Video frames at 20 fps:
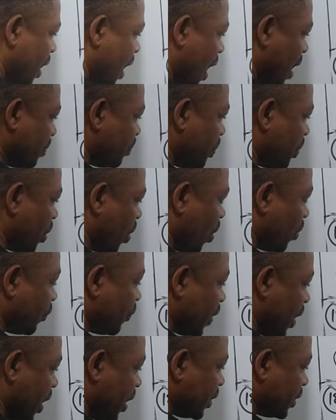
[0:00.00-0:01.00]
And P of
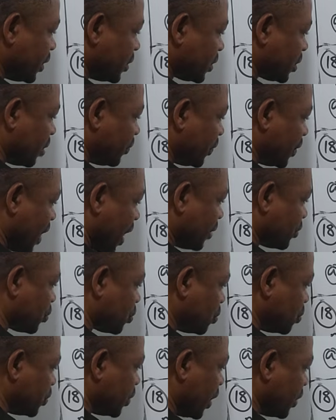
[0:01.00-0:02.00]
A is given as
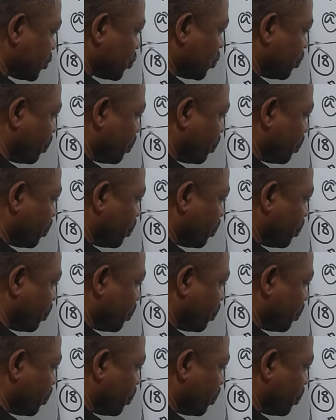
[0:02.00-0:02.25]
2 raised